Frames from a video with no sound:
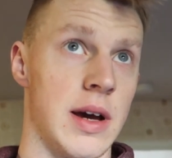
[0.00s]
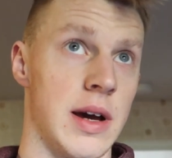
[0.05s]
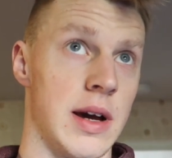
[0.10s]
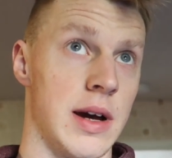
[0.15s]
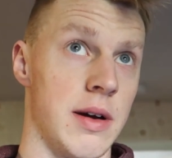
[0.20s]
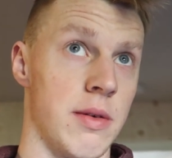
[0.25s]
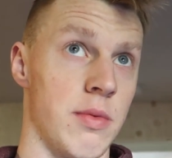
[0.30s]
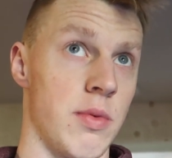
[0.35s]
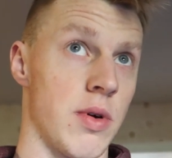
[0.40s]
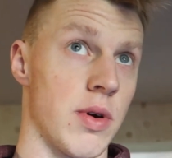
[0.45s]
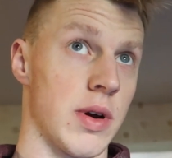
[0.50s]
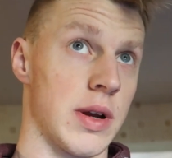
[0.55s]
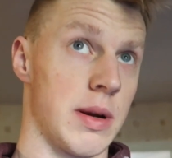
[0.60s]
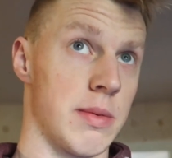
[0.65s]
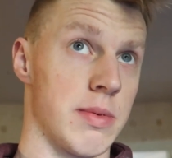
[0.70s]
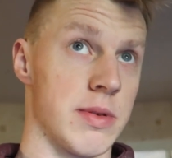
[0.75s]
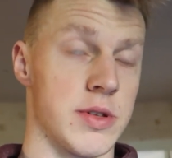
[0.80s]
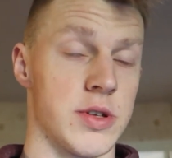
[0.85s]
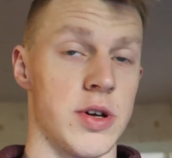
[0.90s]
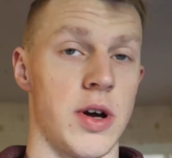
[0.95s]
walking
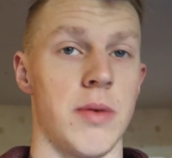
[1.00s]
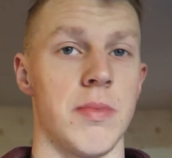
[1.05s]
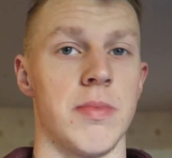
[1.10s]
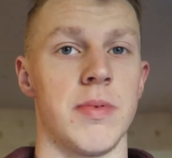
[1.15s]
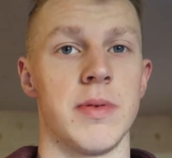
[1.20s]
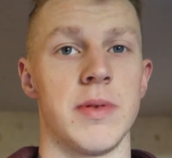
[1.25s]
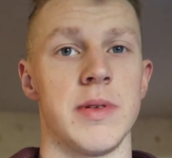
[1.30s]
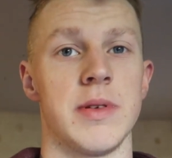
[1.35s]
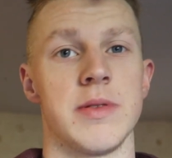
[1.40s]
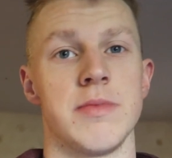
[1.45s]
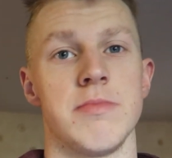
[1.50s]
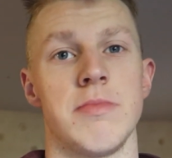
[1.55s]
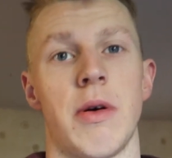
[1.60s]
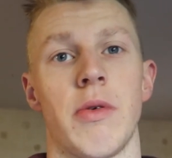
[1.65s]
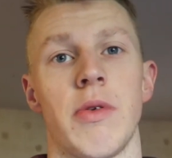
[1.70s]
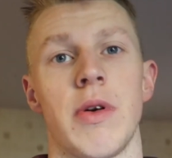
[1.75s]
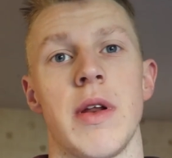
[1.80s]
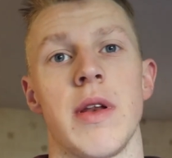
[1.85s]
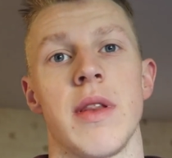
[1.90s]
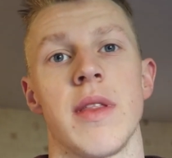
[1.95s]
up the top. There's a
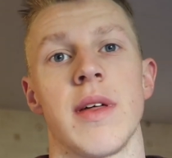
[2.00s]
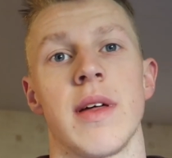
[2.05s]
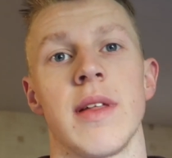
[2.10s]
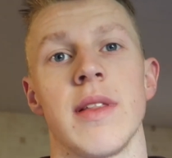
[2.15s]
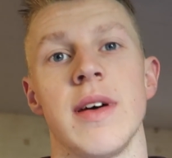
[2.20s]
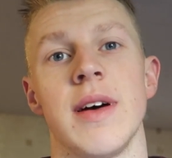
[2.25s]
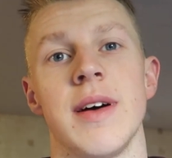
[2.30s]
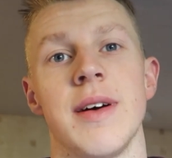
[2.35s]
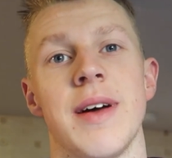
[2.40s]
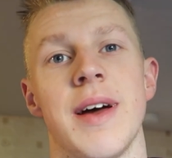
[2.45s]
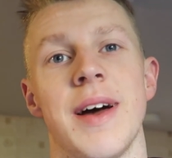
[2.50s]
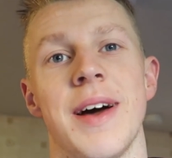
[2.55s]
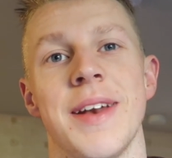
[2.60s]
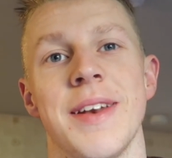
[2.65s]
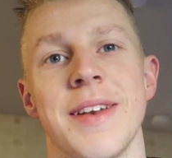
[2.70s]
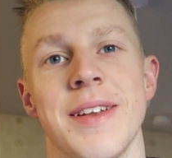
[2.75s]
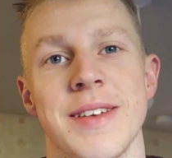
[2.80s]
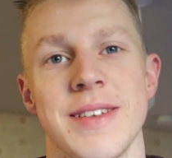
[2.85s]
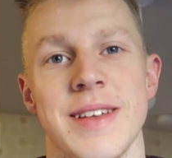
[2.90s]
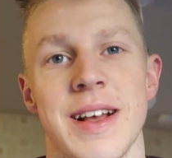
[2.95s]
mountain thing there
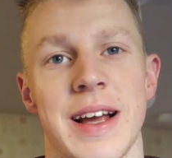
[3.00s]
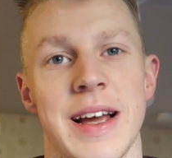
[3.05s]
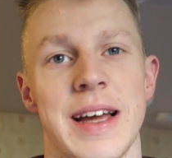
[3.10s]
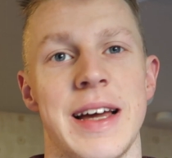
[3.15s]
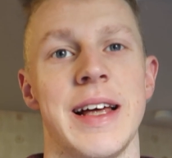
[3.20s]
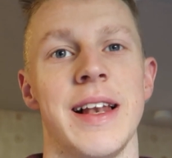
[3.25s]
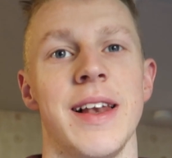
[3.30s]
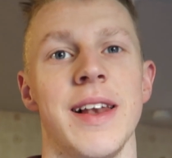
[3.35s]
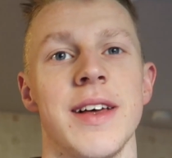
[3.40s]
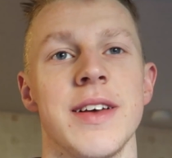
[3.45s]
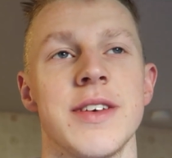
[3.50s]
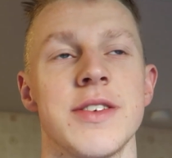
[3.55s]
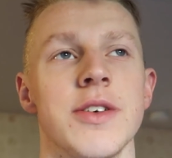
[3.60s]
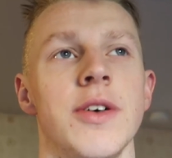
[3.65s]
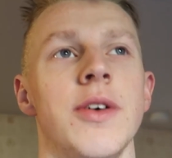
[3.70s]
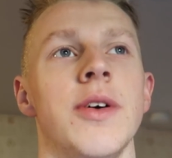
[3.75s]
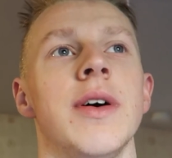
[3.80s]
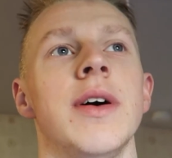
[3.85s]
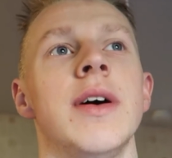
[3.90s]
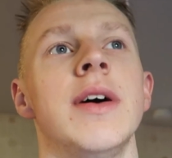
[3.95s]
and there's like a hill,
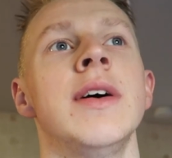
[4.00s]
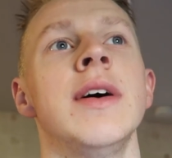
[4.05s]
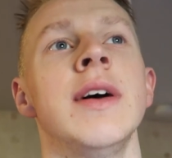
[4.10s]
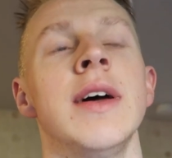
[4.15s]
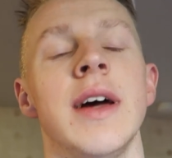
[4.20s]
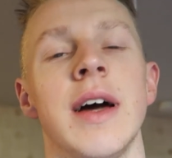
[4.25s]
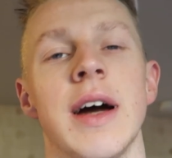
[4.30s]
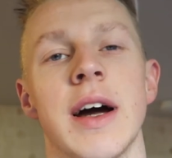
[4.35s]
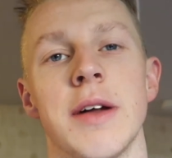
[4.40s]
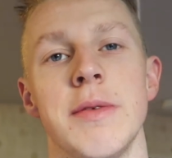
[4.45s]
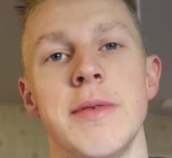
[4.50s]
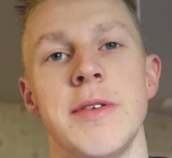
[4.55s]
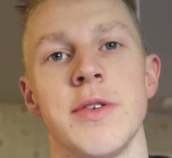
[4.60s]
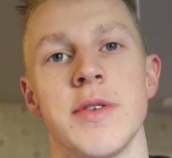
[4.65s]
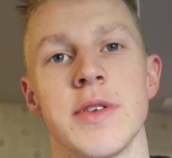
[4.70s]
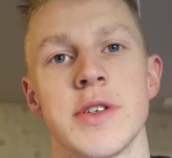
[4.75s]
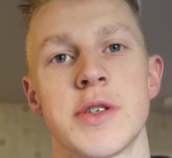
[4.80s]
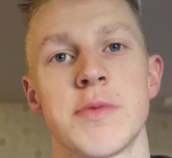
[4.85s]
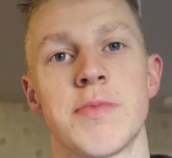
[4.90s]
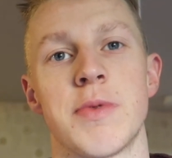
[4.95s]
so I'm going to be
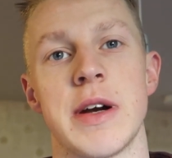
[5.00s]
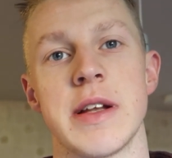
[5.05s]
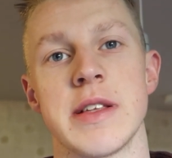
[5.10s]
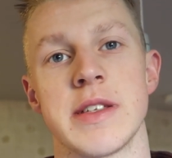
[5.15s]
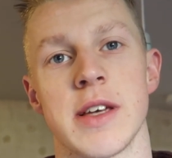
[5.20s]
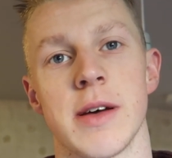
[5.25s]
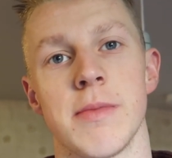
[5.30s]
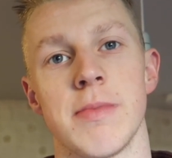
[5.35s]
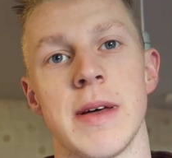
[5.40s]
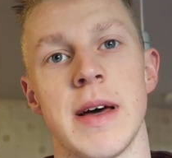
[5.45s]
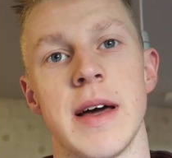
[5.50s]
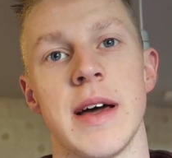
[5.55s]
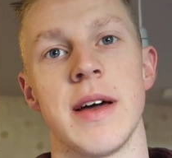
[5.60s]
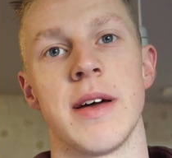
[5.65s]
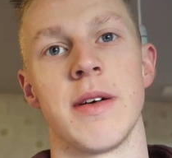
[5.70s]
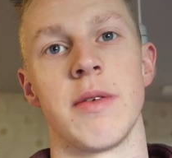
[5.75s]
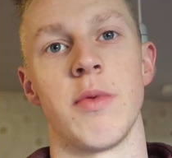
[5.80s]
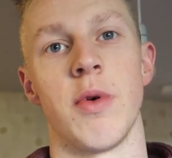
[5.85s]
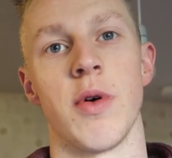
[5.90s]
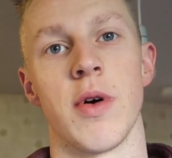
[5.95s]
doing sprints up
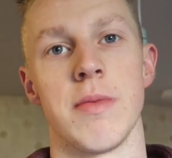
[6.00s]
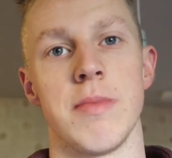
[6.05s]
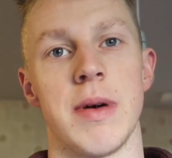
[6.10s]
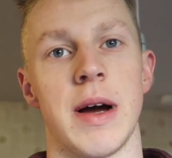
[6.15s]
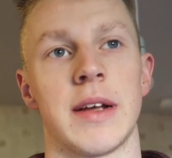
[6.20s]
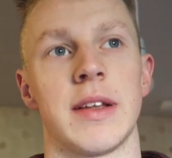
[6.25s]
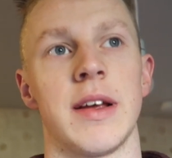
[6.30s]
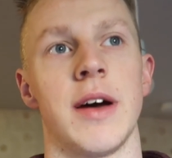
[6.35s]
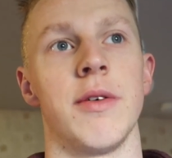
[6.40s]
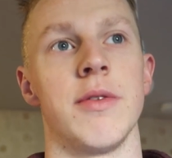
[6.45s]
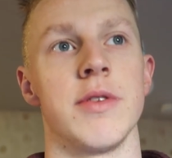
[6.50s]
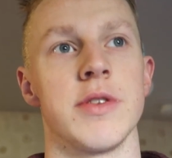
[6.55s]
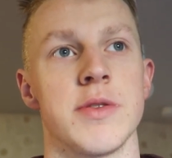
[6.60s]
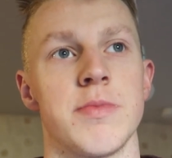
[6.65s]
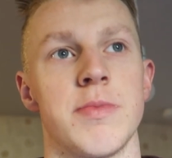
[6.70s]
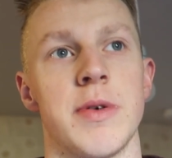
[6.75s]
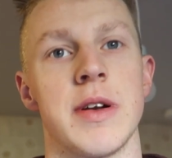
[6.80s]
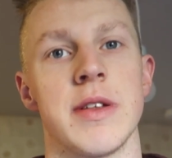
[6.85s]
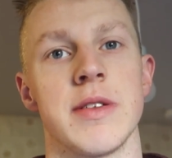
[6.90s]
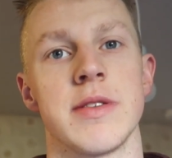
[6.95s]
there, walking back down
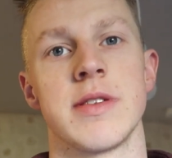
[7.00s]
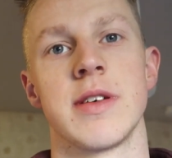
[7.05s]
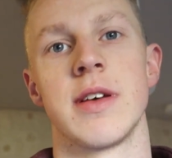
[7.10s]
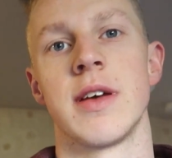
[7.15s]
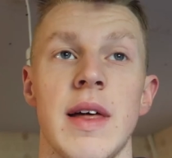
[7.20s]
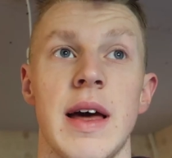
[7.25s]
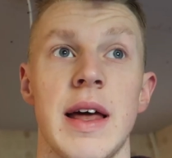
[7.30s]
sprints.